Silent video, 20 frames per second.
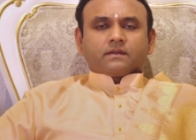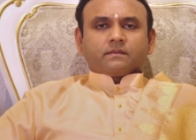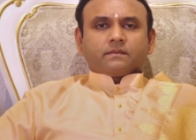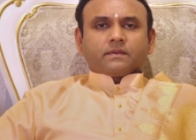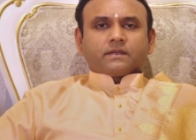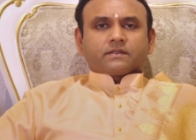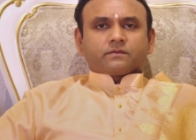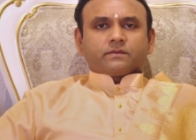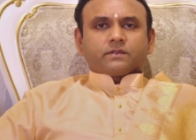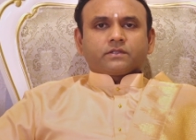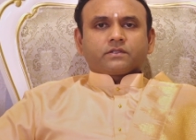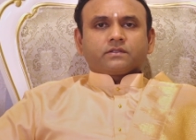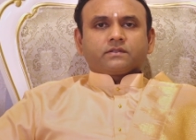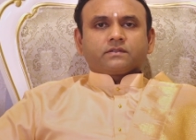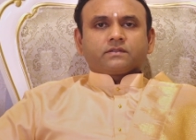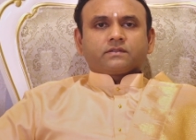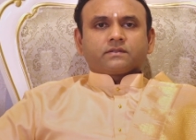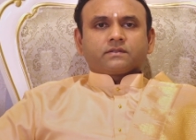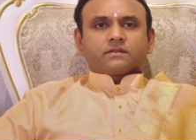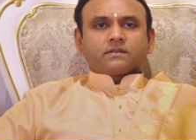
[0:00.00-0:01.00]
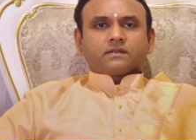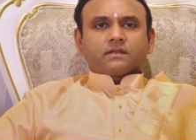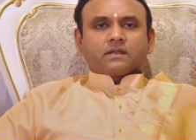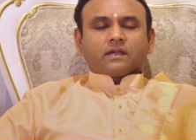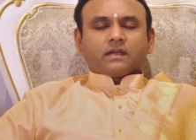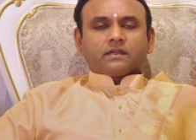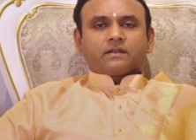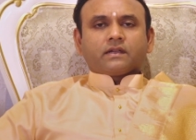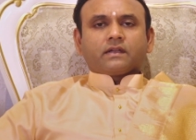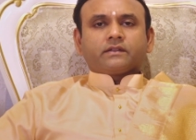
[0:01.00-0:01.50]
best wishes
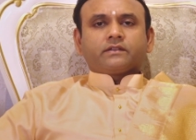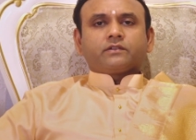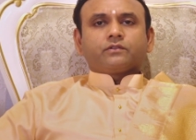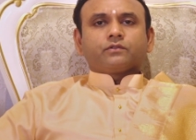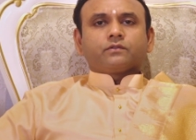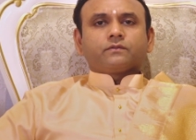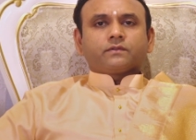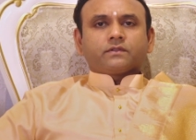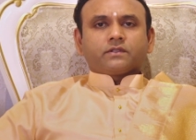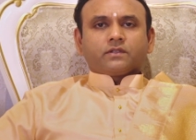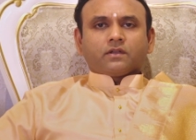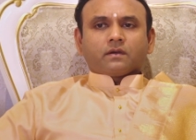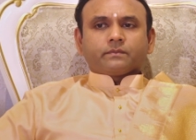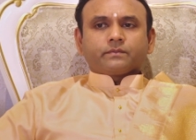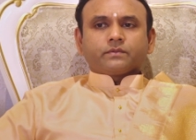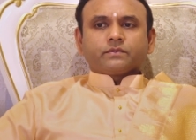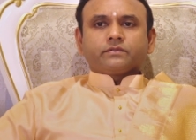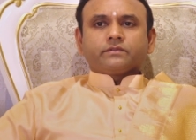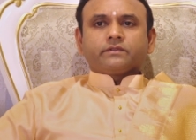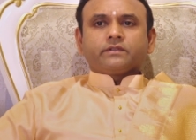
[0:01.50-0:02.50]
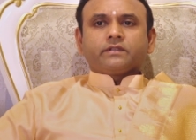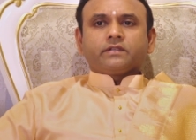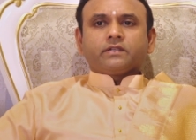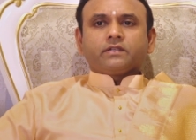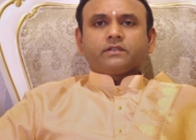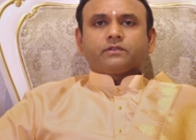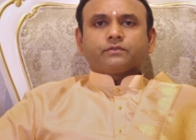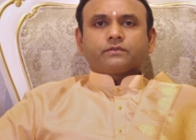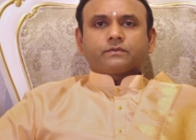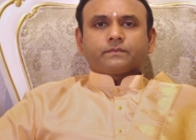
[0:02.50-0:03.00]
and gratitude for the
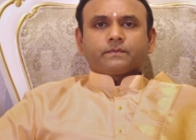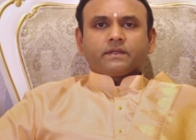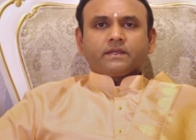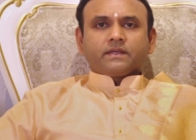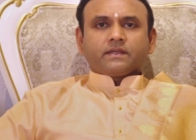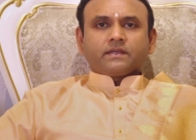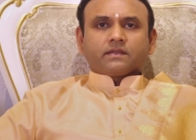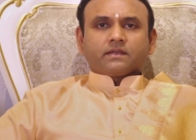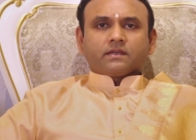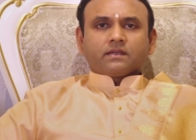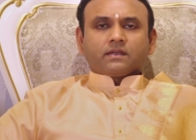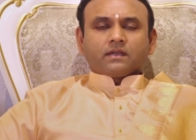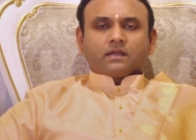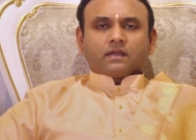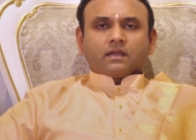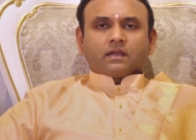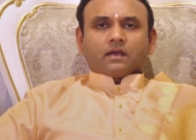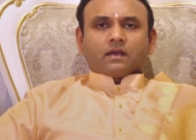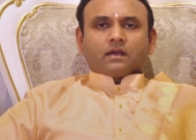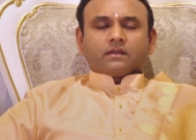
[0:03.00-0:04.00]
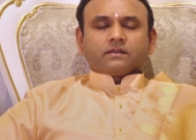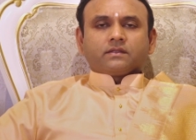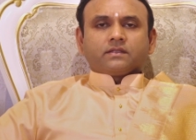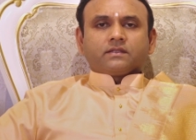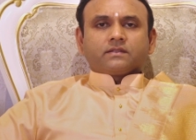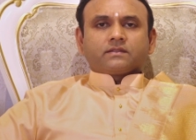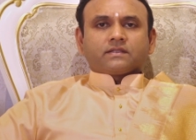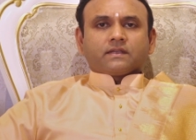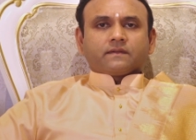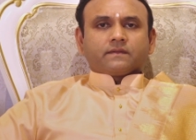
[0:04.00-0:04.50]
opportunity to speak on
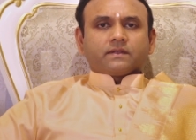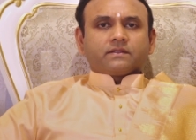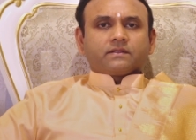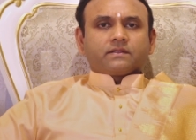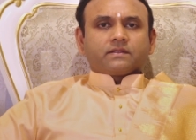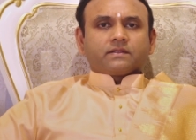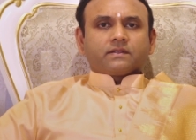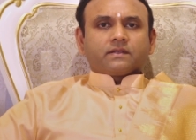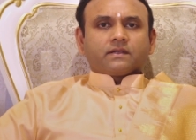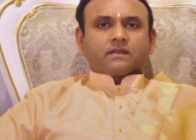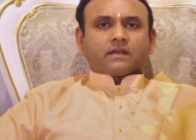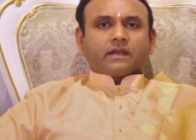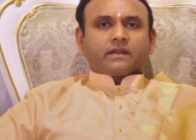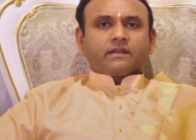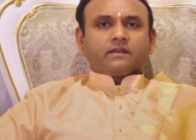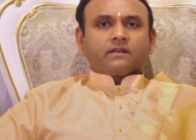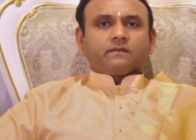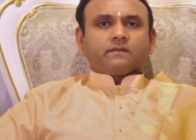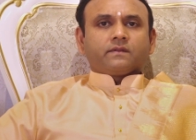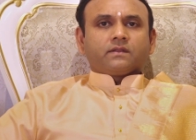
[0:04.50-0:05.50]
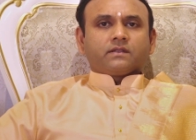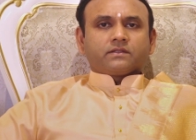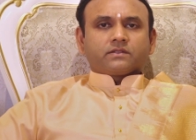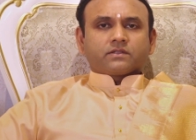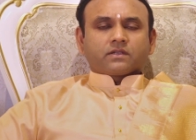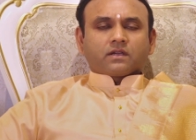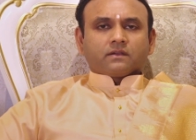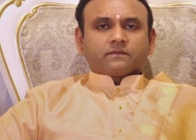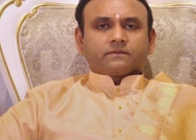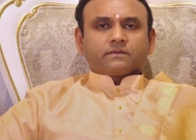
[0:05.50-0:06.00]
this 7th Ideal
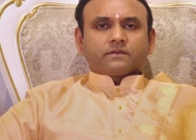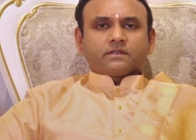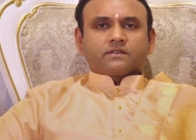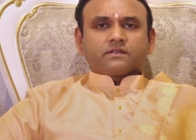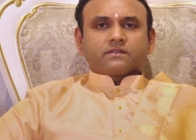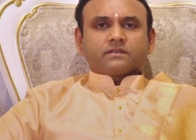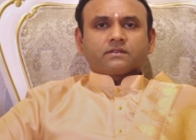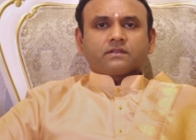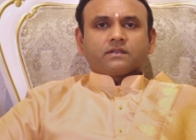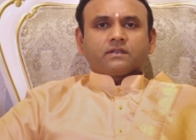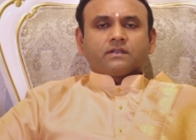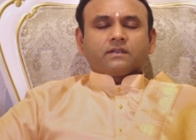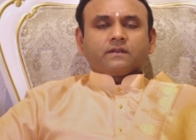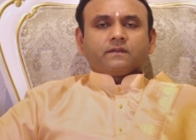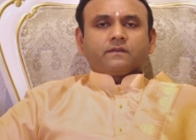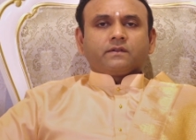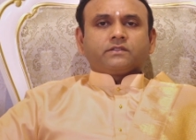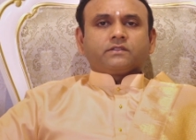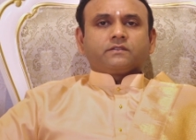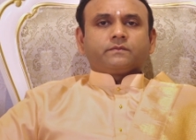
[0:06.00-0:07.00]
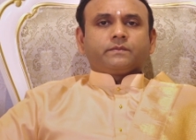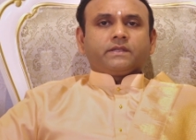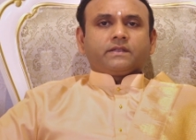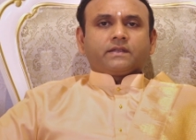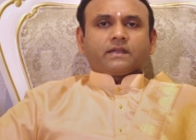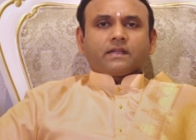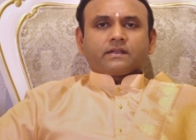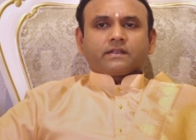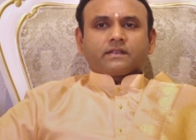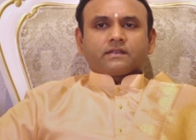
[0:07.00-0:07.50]
Village Conference, which is
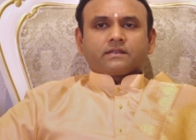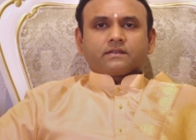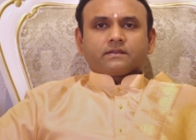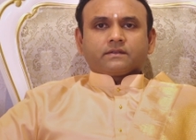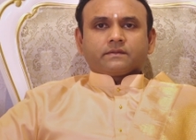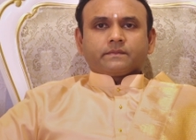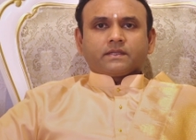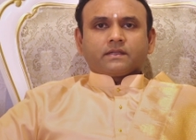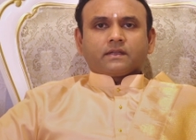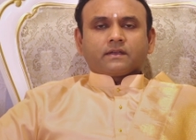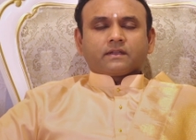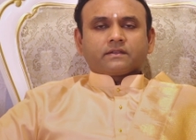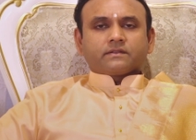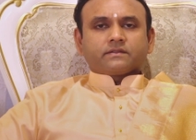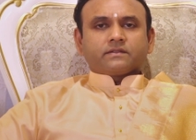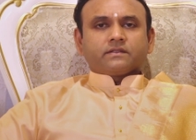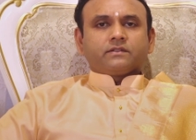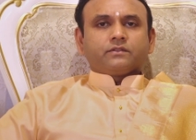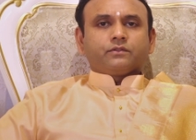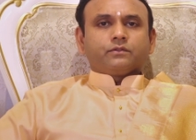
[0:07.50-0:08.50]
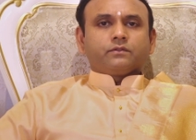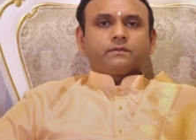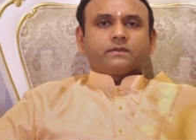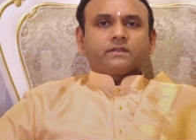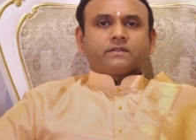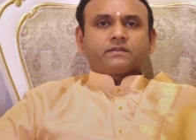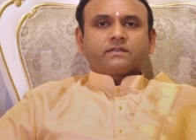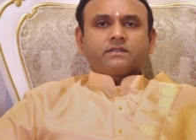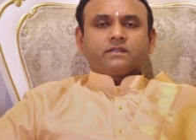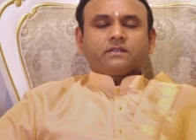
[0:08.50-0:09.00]
being held at Banaras in the
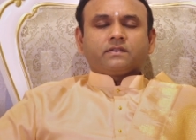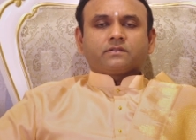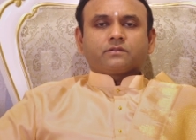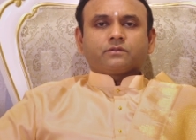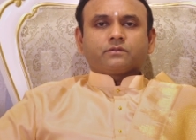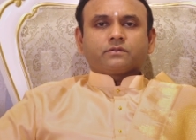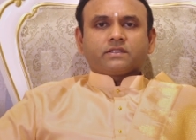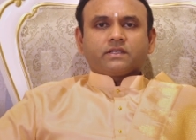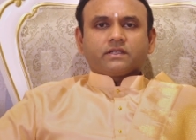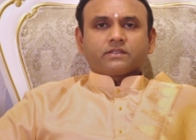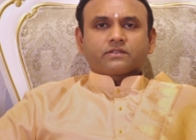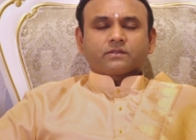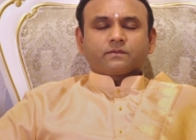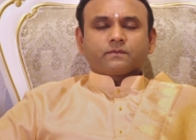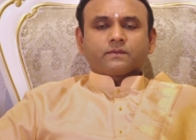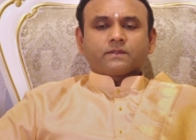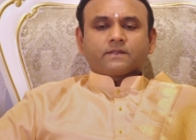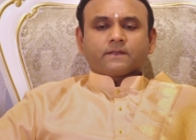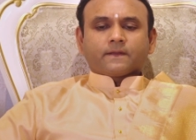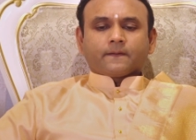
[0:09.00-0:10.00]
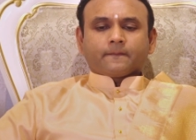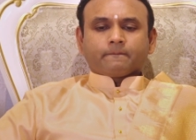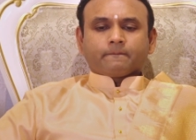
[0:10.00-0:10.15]
university in association with